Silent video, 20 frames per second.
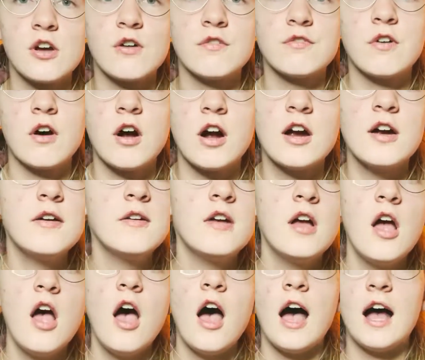far.
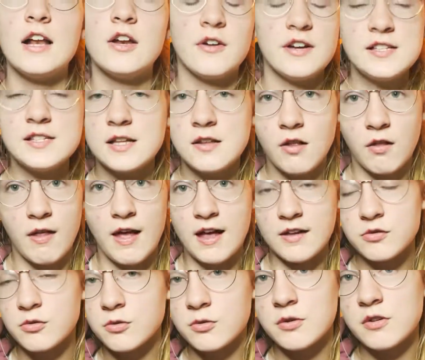I know I said the
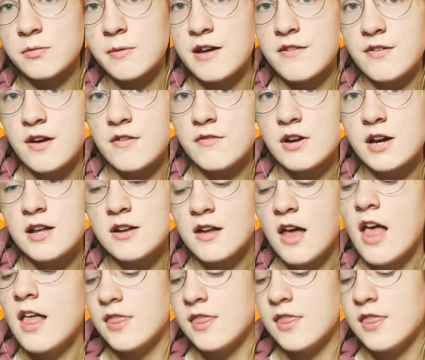last one was my favorite.